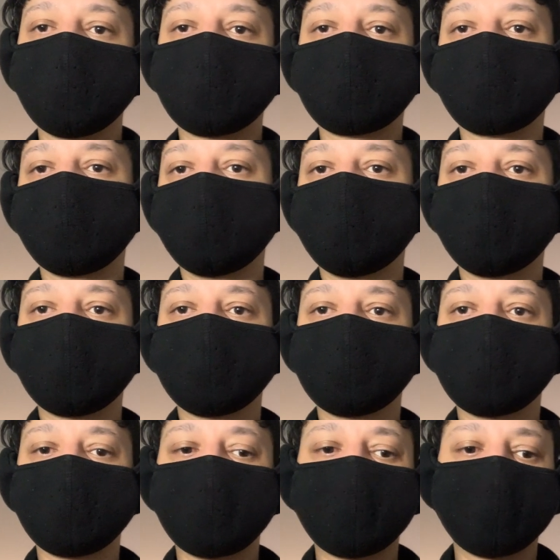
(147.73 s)
with kilometers
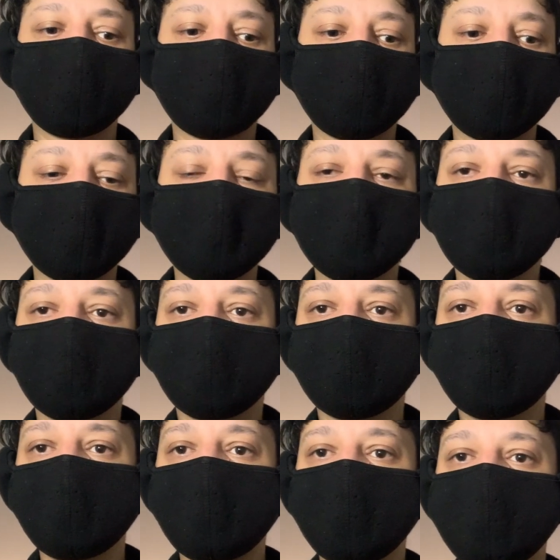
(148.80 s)
an hour
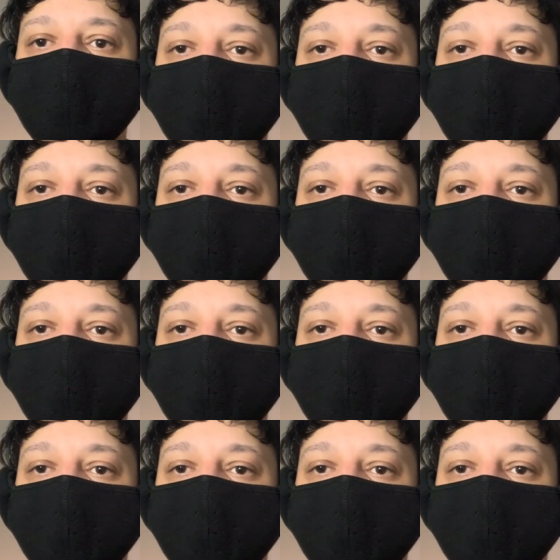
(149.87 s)
or any